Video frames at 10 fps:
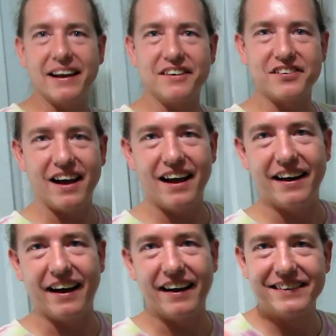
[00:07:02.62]
in
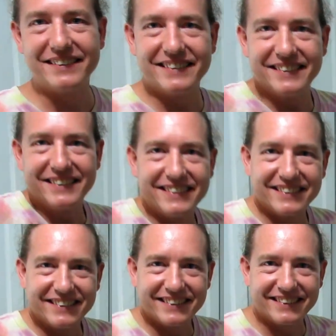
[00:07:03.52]
China.
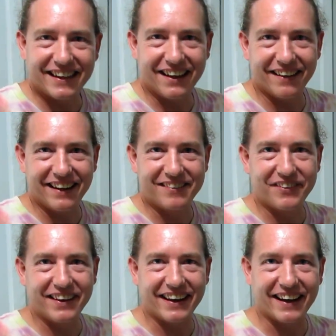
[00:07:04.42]
So that's
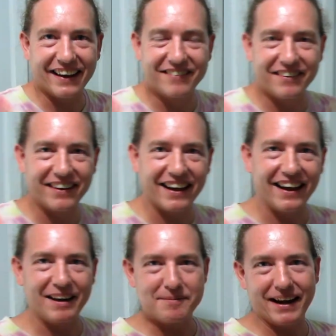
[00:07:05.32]
pretty good. So we
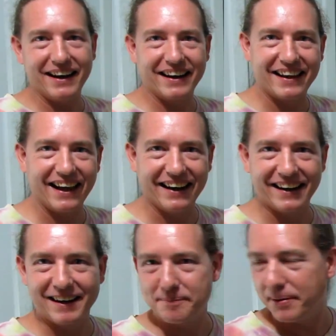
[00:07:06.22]
got our made in
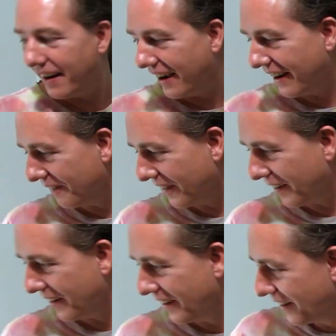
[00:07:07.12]
Canada pot
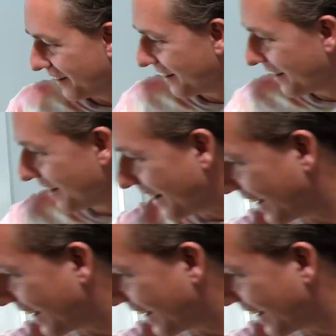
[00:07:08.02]
where, I